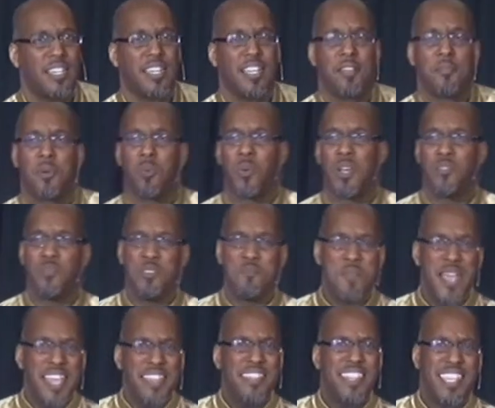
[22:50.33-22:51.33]
But when we
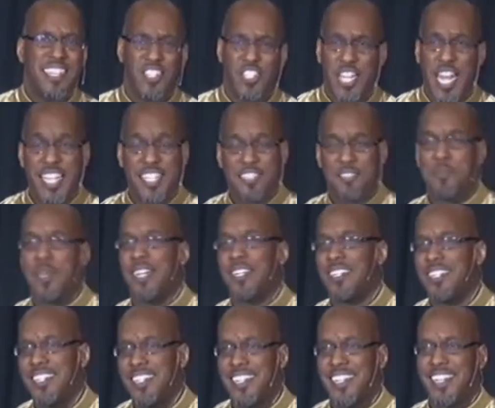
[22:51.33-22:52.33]
made the adjustment,
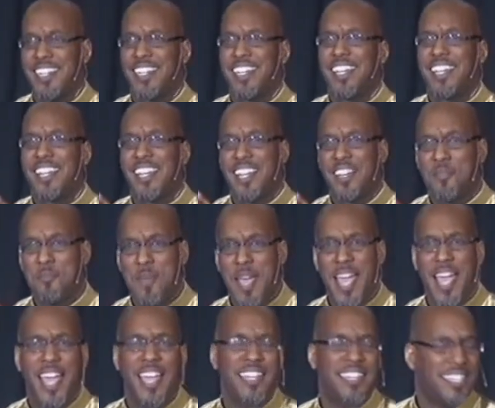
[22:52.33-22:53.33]

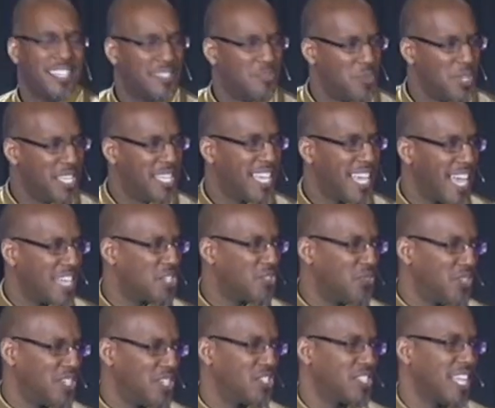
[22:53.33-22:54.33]
man, did we catch
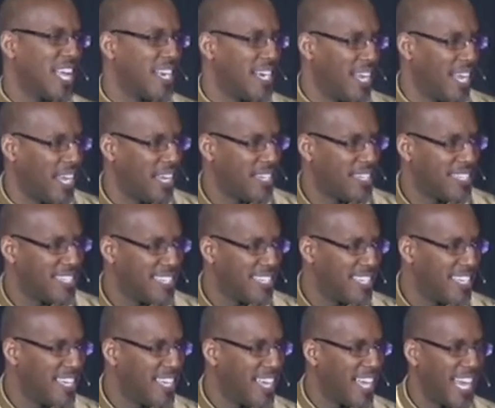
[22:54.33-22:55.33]
fish that day.
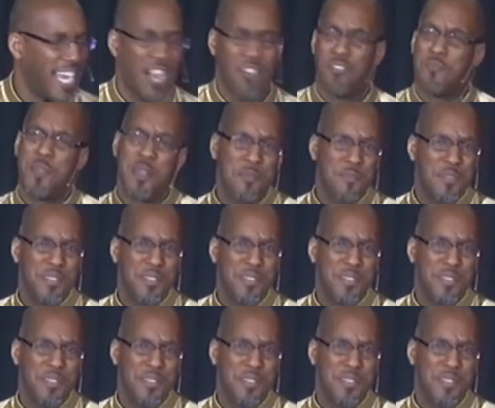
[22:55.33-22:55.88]
And I remember